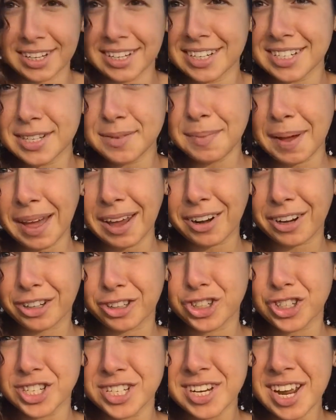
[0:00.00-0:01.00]
It doesn't matter.
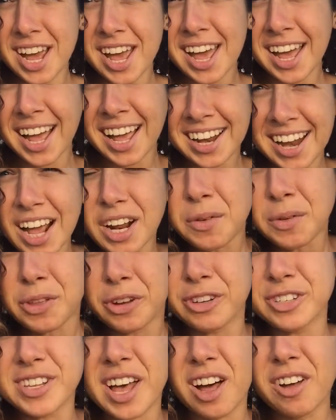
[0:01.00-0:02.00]
Just connect with
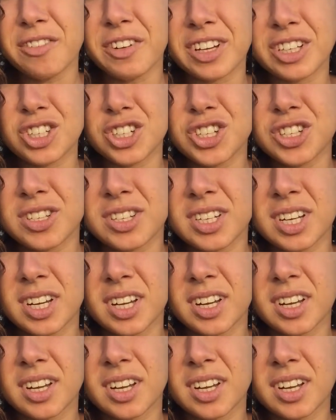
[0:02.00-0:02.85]
yourself and just